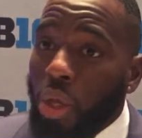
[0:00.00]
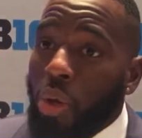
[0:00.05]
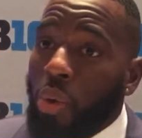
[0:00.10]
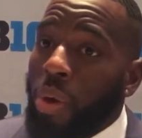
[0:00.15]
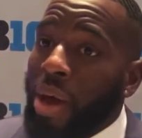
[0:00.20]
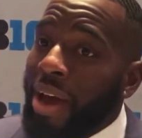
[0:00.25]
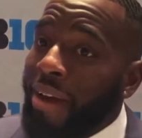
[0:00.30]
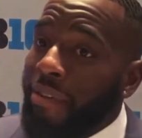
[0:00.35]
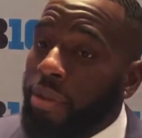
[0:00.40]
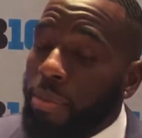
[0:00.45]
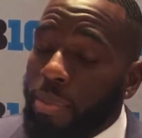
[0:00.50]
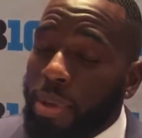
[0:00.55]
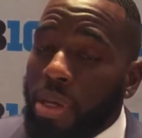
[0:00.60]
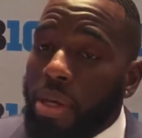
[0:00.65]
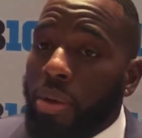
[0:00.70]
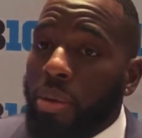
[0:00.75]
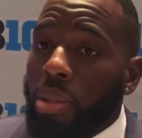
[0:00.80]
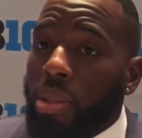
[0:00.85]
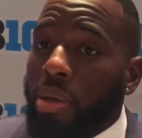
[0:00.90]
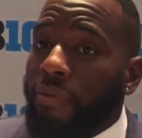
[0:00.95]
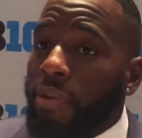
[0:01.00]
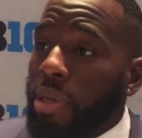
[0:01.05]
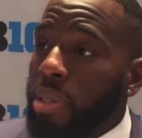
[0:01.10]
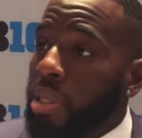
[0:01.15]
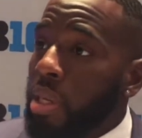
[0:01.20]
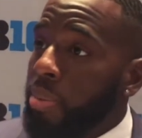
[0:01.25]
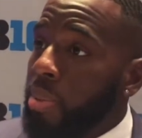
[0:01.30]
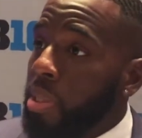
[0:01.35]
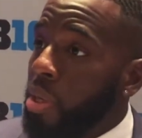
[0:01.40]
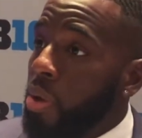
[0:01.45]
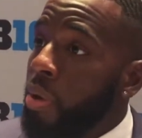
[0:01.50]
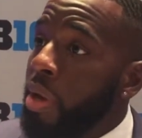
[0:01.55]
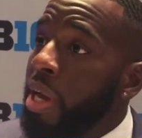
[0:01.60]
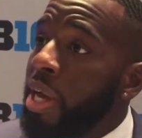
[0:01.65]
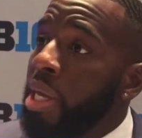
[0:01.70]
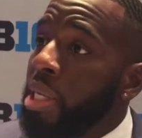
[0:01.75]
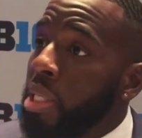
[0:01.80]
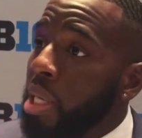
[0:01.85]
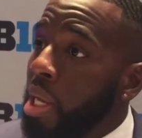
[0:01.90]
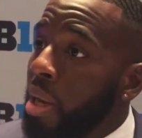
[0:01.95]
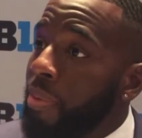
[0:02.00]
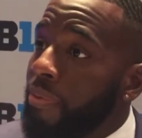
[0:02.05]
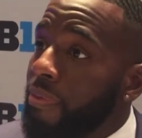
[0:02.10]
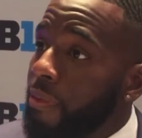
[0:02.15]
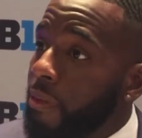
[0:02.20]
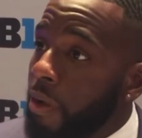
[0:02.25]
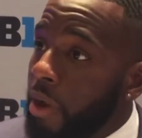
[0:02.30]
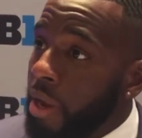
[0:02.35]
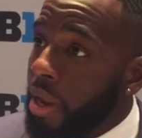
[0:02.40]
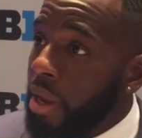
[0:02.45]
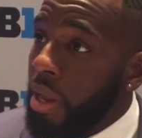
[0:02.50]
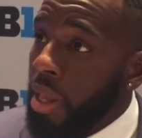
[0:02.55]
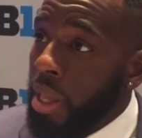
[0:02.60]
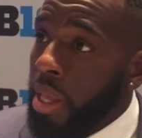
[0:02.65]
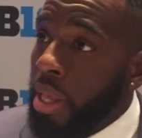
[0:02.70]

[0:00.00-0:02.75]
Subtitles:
You have to be good with your first steps in your hands up front,